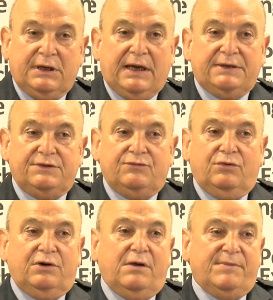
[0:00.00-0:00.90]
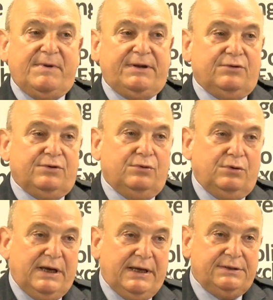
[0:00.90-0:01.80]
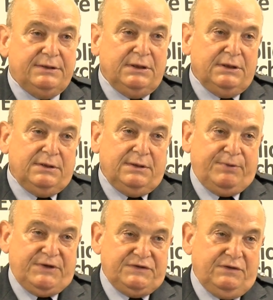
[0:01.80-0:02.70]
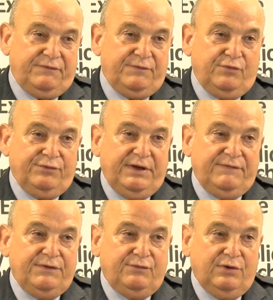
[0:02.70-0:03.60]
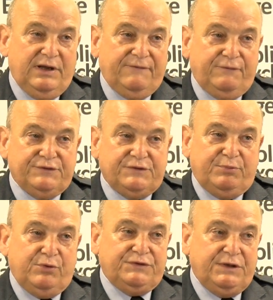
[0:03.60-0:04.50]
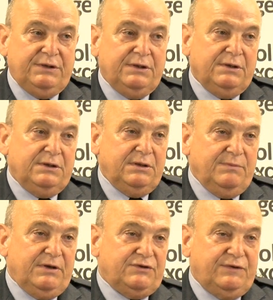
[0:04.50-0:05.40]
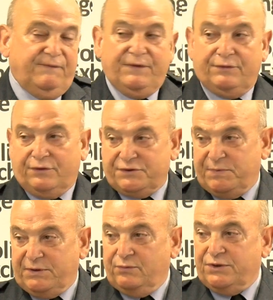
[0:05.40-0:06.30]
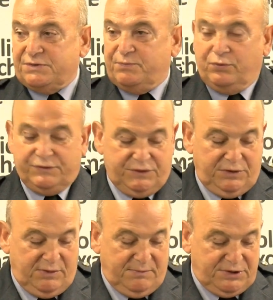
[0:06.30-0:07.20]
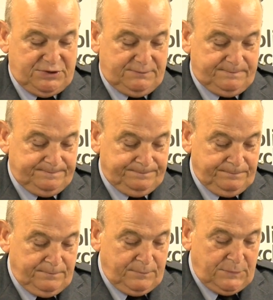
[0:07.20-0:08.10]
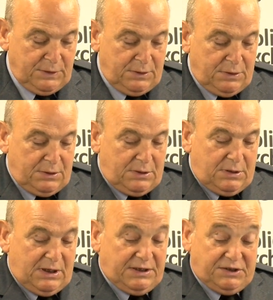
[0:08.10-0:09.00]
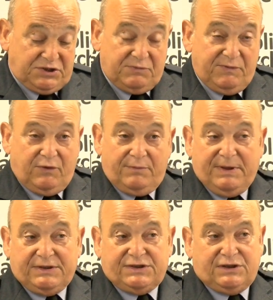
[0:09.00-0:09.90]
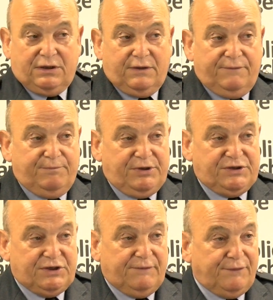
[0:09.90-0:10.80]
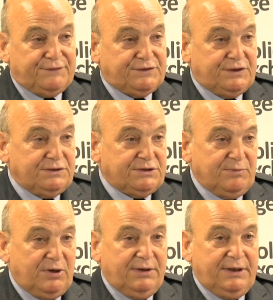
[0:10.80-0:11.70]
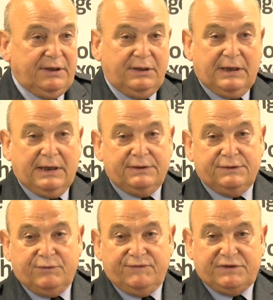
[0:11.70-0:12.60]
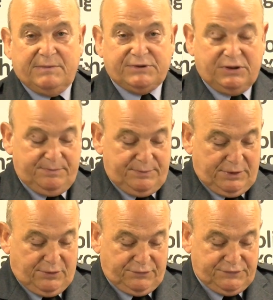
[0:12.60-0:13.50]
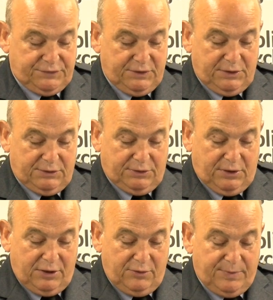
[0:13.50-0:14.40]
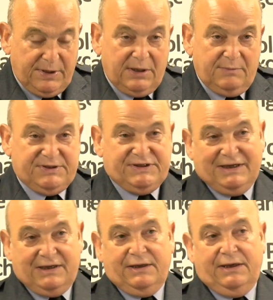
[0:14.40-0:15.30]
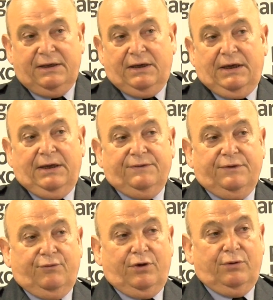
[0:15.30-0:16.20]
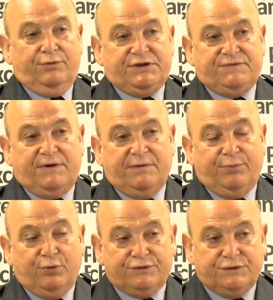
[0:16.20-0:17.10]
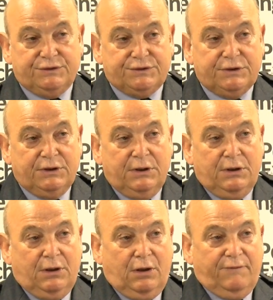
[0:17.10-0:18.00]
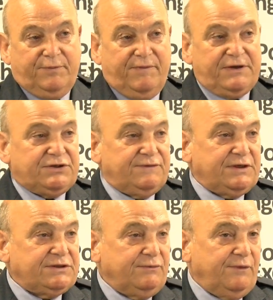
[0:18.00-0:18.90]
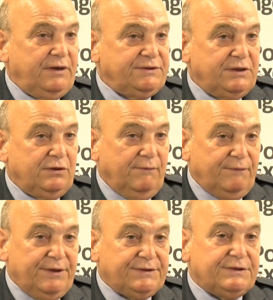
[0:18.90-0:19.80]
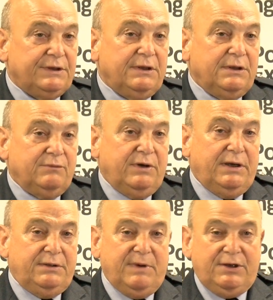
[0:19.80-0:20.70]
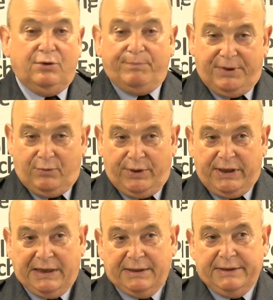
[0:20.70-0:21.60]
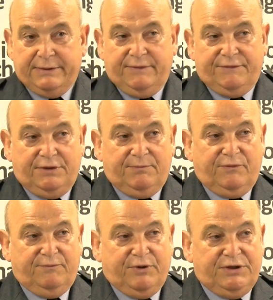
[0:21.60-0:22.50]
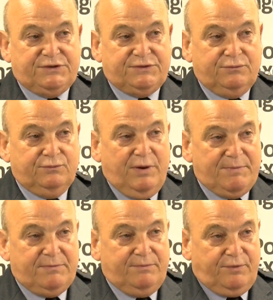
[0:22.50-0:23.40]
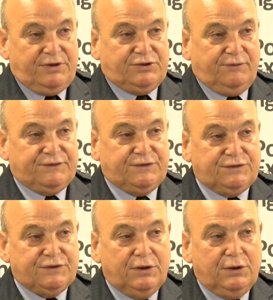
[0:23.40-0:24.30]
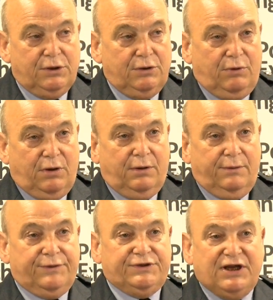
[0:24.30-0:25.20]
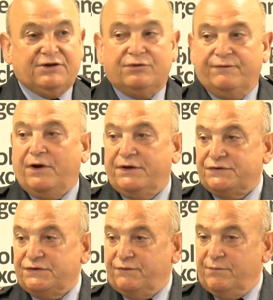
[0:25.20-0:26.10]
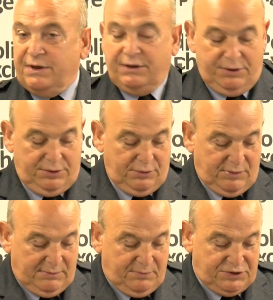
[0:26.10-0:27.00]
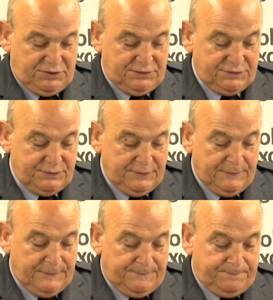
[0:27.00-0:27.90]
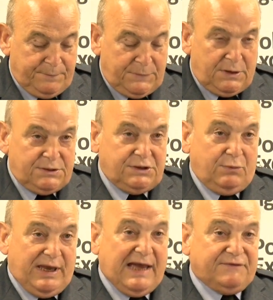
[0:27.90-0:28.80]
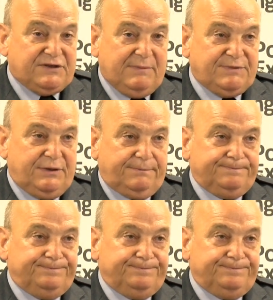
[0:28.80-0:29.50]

and the Royal Army Medical Corps and personnel from the Royal Navy and the Royal Air Force supporting the military field hospital which supports the UN mission. In addition, we've got a big slug of British staff officers in Somalia, and we've stepped up across the globe, particularly in the role, which is very important, of prevention of sexual violence in conflict, where you may not be aware, we have a number of British women, British officers, who are the gender advisors for many UN missions. So we have stepped up.